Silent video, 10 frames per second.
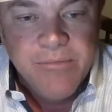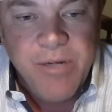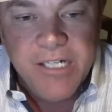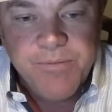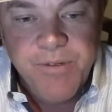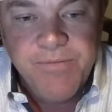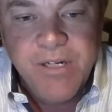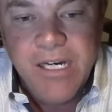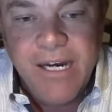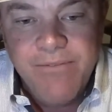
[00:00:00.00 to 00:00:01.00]
Box beef
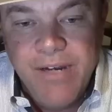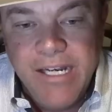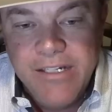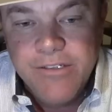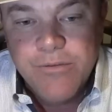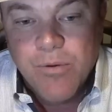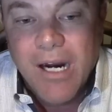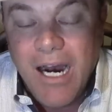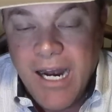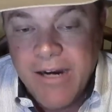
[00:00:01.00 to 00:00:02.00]
cutout values were
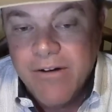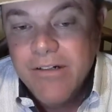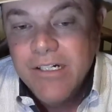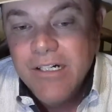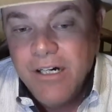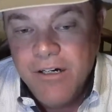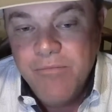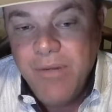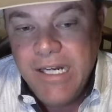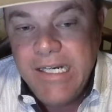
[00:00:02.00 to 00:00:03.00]
higher
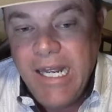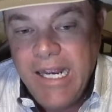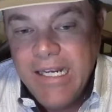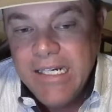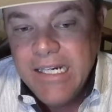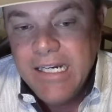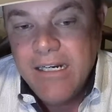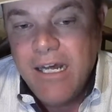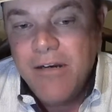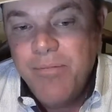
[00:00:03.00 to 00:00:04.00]
on Monday, and
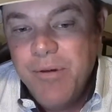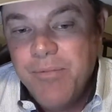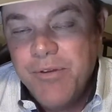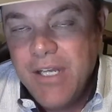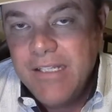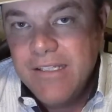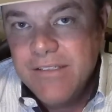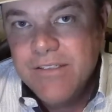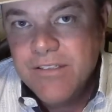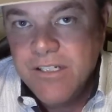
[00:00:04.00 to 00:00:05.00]
a lot of people think
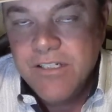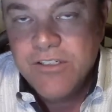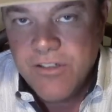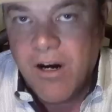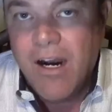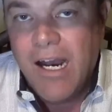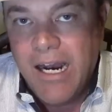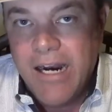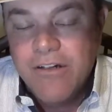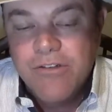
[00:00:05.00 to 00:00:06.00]
this is going to start a
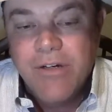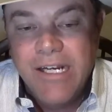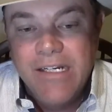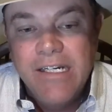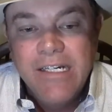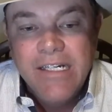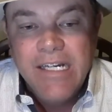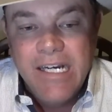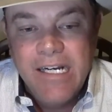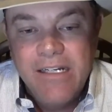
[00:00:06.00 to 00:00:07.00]
higher trend
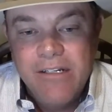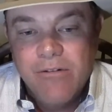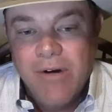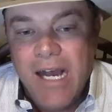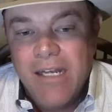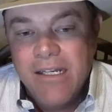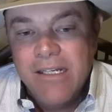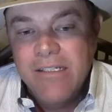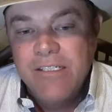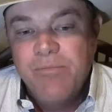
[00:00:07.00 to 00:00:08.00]
and a little rally
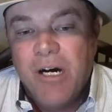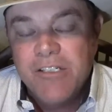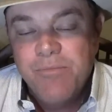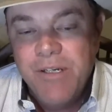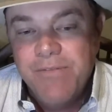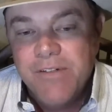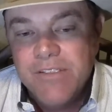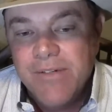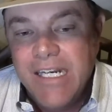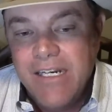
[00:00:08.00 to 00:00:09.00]
in these box beef
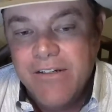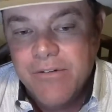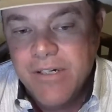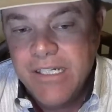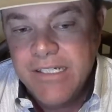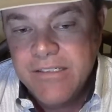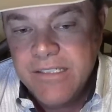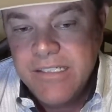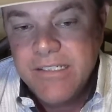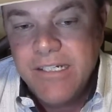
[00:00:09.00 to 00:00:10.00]
as we get into grilling
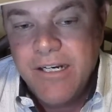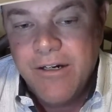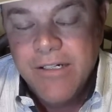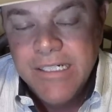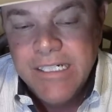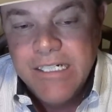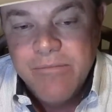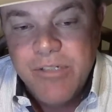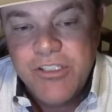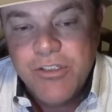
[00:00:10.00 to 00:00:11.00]
season here.
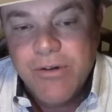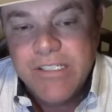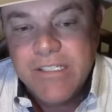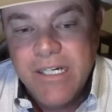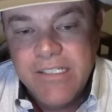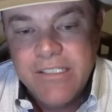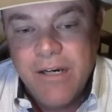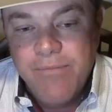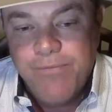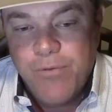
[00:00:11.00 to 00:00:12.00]
But choice cuts
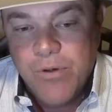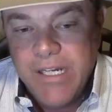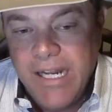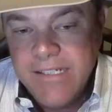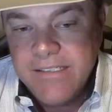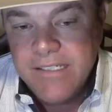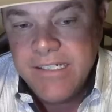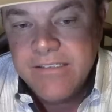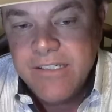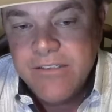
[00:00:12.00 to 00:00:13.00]
up 48
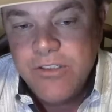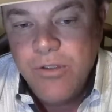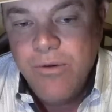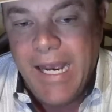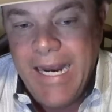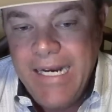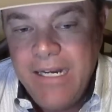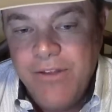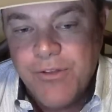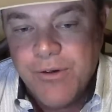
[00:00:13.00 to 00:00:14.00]
cents at
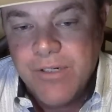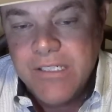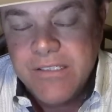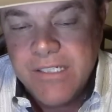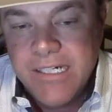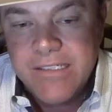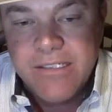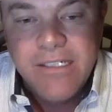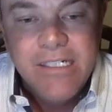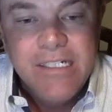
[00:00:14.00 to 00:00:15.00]

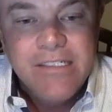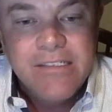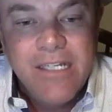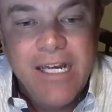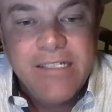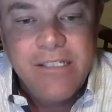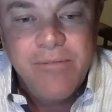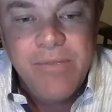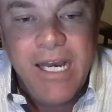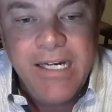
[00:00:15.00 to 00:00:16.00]
280.36. Selects
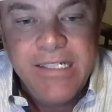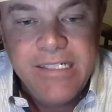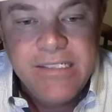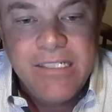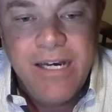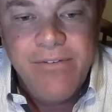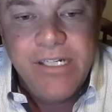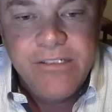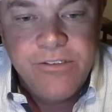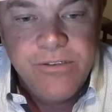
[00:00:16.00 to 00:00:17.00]
up
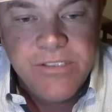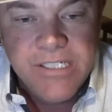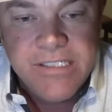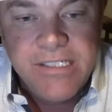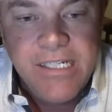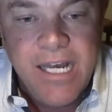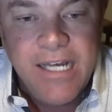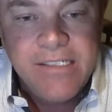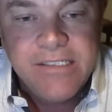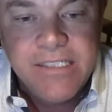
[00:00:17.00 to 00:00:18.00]
97 at
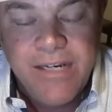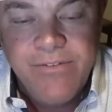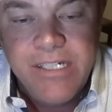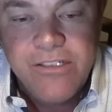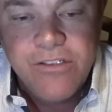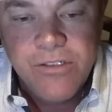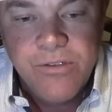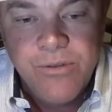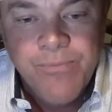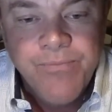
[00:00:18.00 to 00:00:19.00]

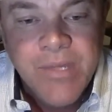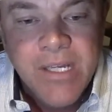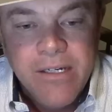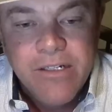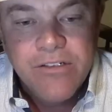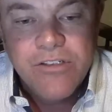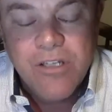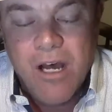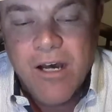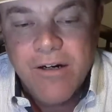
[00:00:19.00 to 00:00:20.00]
269.72. Your
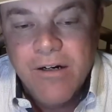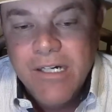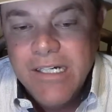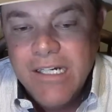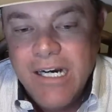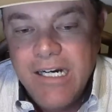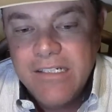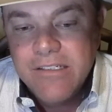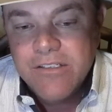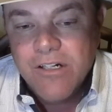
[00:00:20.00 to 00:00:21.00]
slaughter
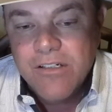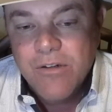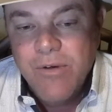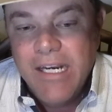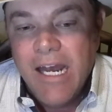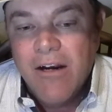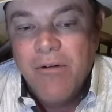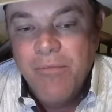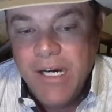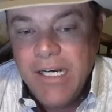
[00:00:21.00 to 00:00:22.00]
to start the week out
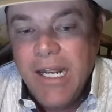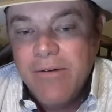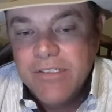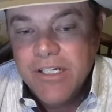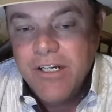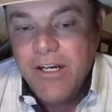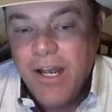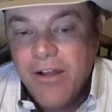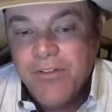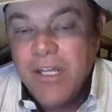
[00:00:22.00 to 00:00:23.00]
on Monday was a good,
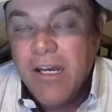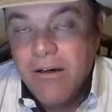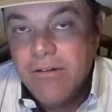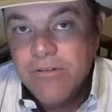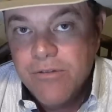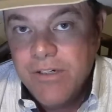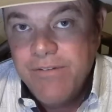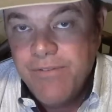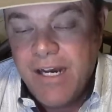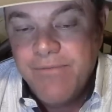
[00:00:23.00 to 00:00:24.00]
healthy
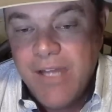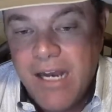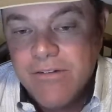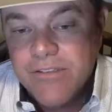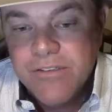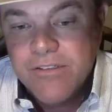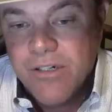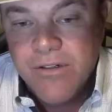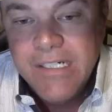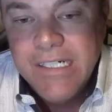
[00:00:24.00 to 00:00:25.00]
125,000.
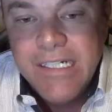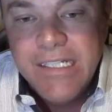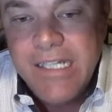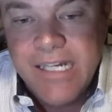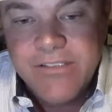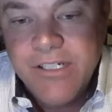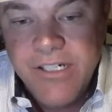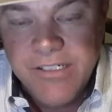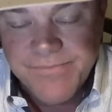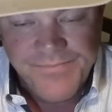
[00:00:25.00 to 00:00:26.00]
So that's
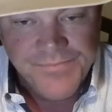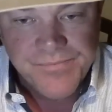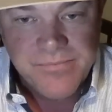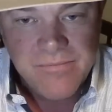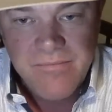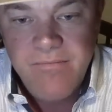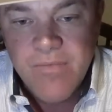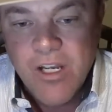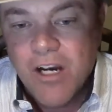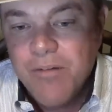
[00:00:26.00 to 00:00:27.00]
good.
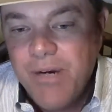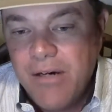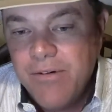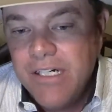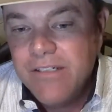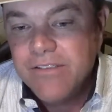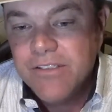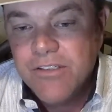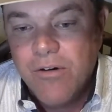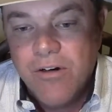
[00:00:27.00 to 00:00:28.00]
Talk about what else
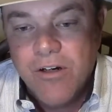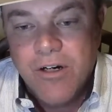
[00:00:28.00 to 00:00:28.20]
is going